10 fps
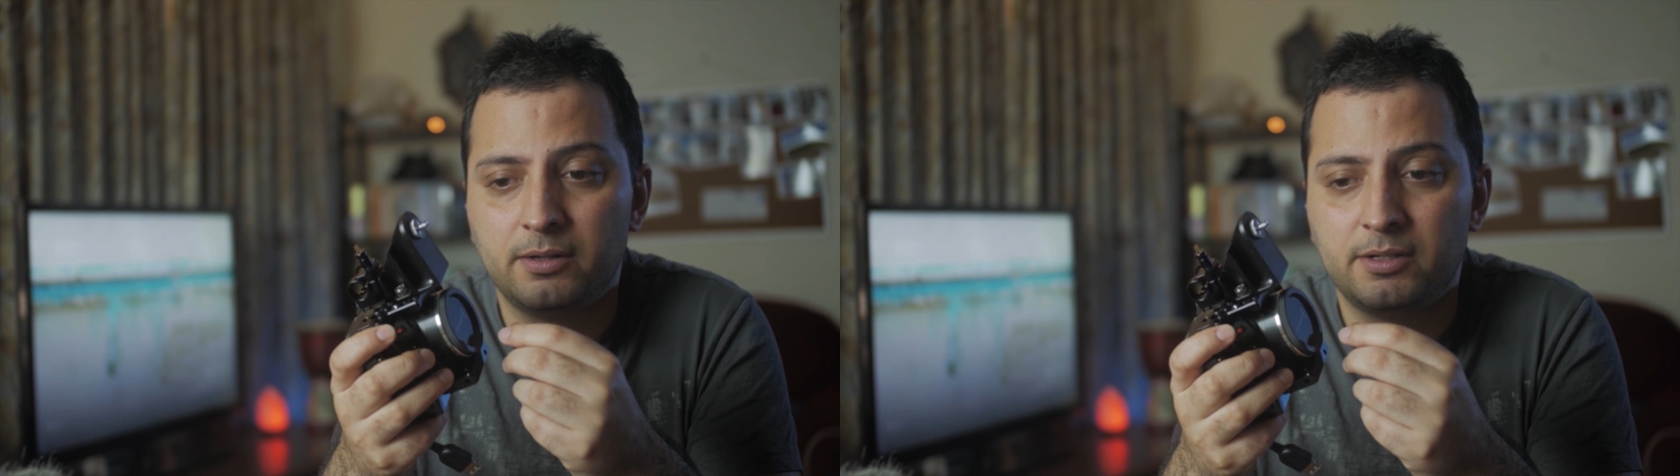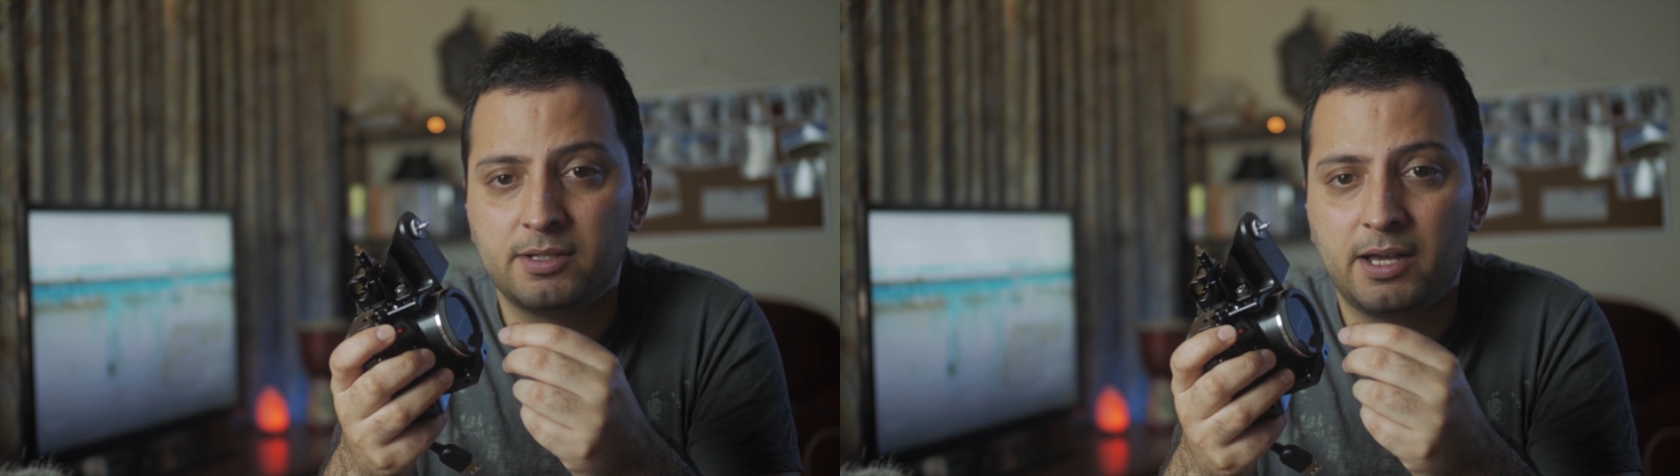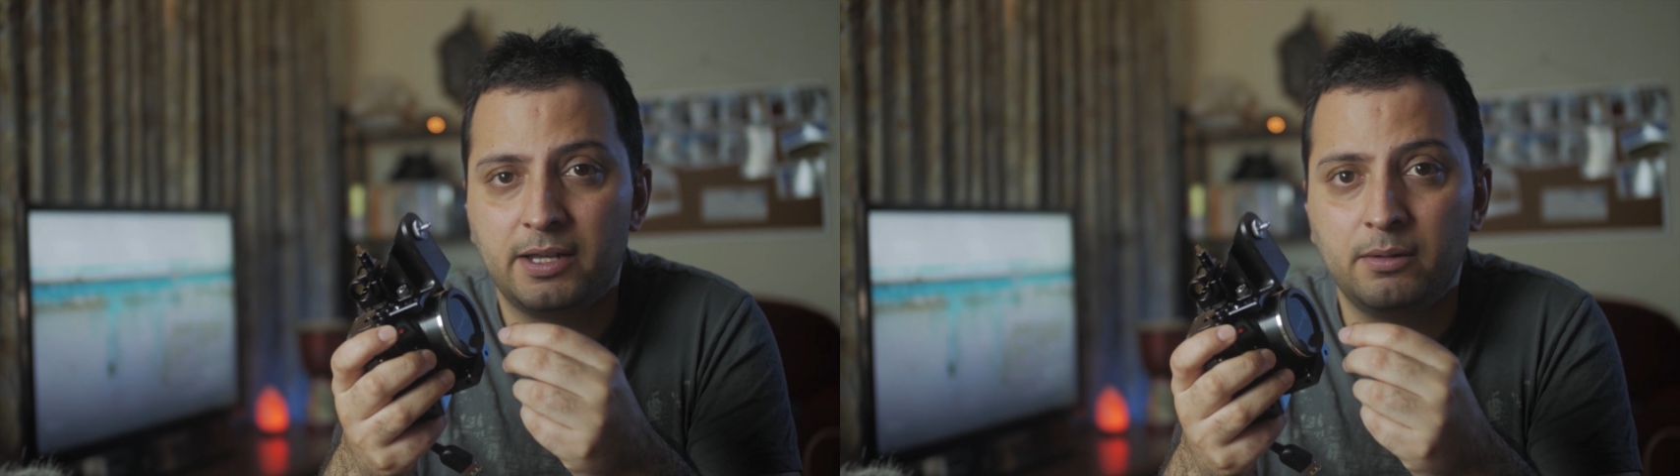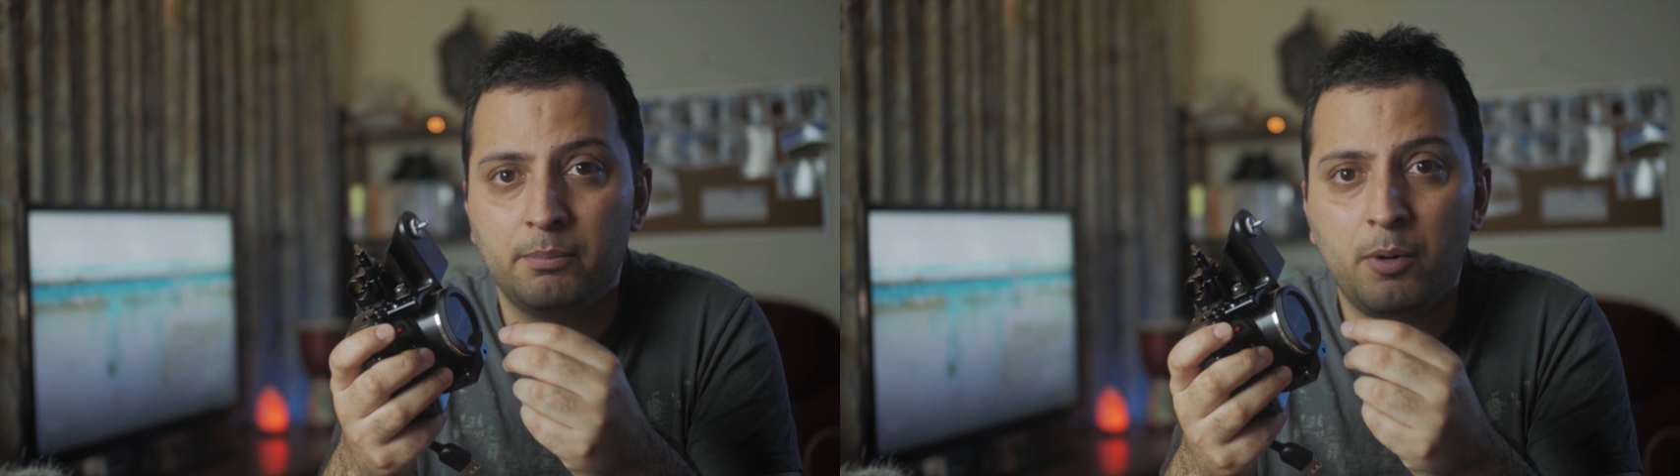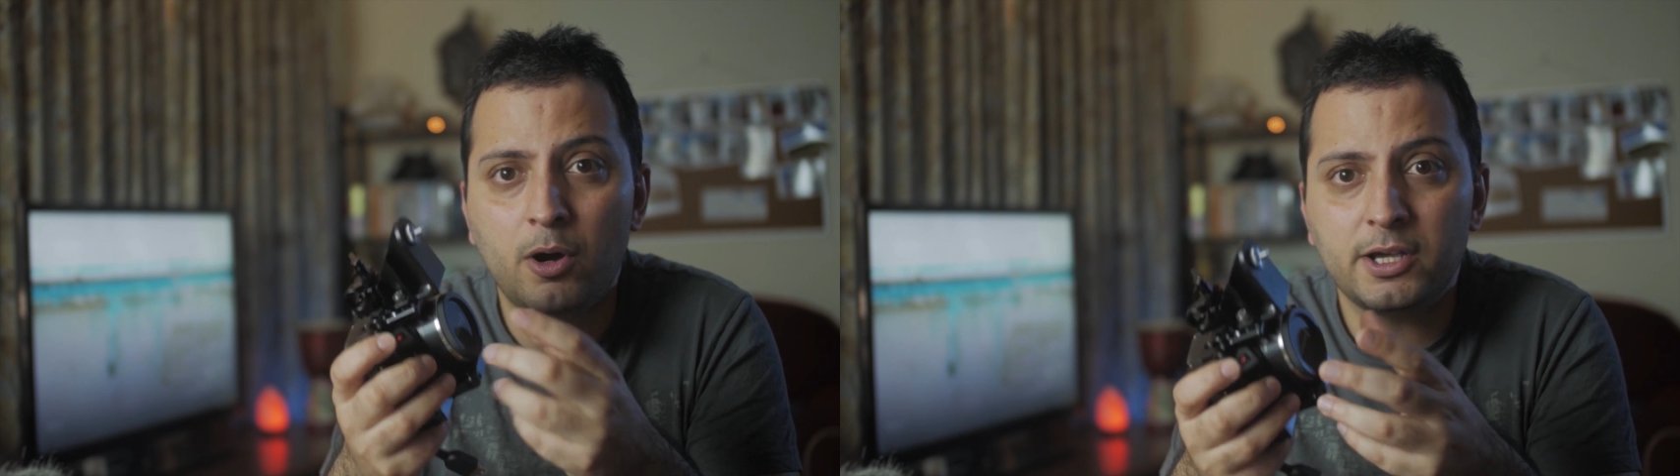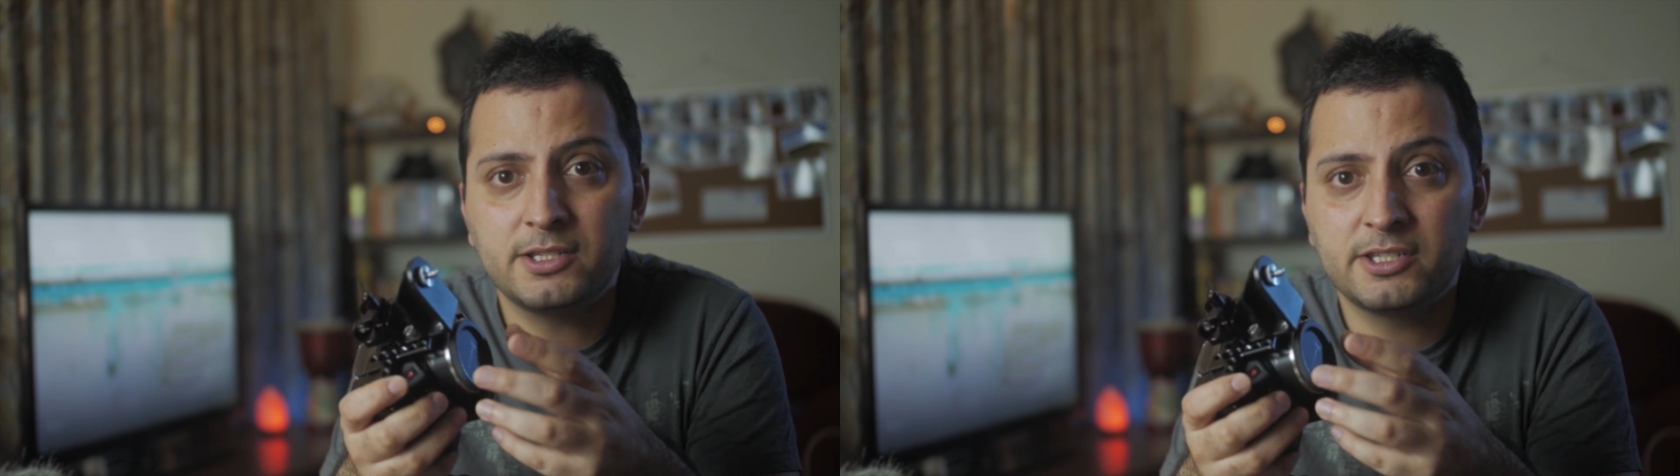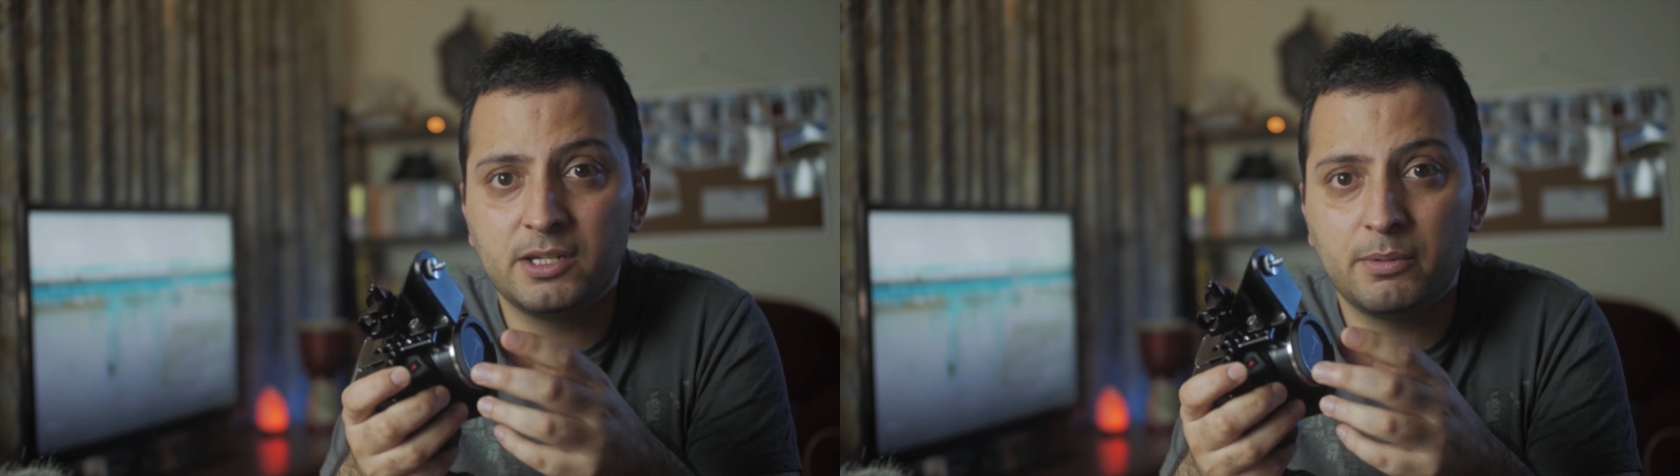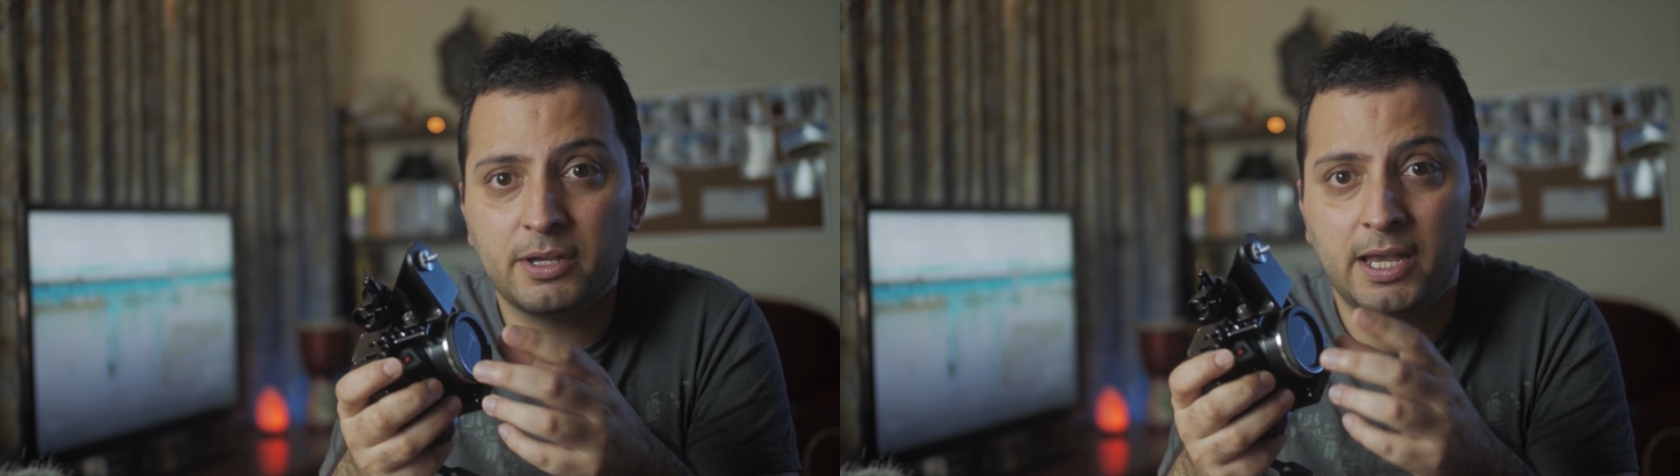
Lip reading: design Pocket Cinema